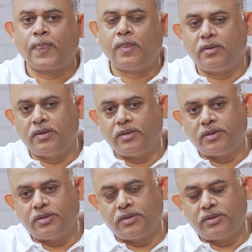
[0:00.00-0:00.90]

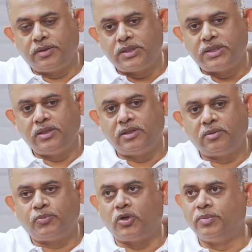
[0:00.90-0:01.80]
the center
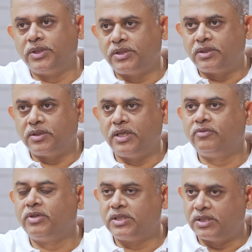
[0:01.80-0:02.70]
promised
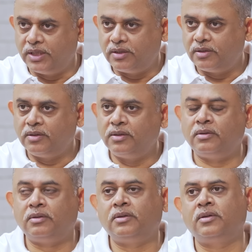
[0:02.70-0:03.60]
every state
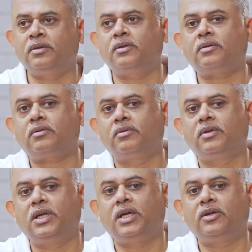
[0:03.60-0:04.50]

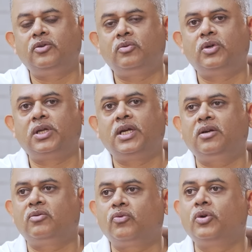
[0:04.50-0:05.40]
that you would
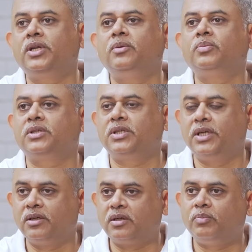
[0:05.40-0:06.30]
get
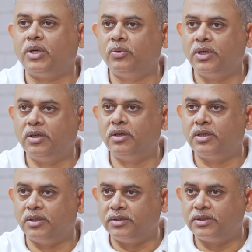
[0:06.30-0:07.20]
14% compounded
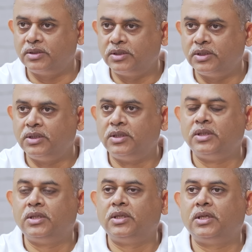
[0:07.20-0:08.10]
returns.
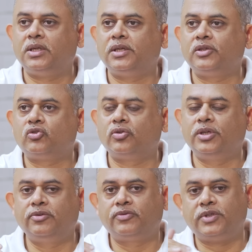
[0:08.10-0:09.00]
So
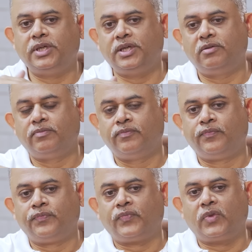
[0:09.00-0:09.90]
if say
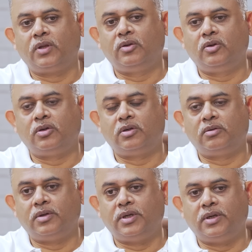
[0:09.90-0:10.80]
your
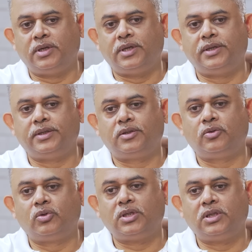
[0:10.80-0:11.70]

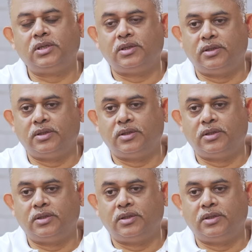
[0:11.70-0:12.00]
total